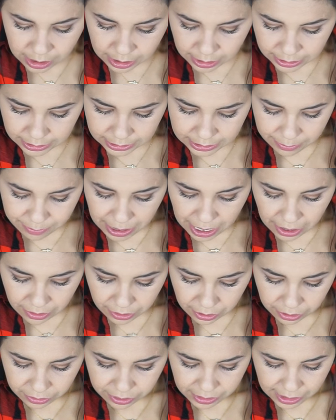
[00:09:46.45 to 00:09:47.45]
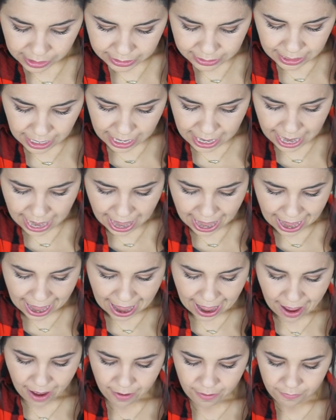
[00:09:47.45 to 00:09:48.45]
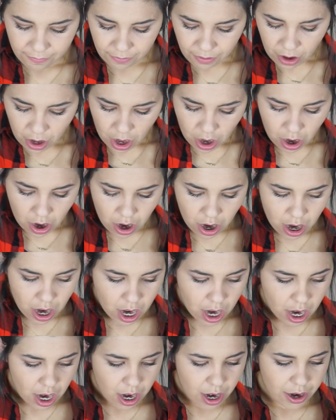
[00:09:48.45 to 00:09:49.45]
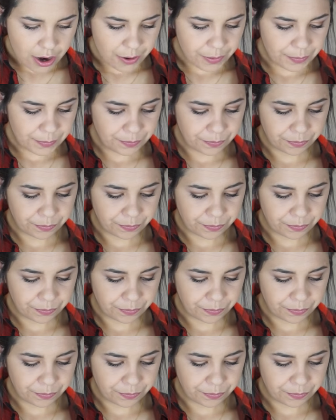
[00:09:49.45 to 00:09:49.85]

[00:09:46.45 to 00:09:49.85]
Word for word: Some other things I have are, I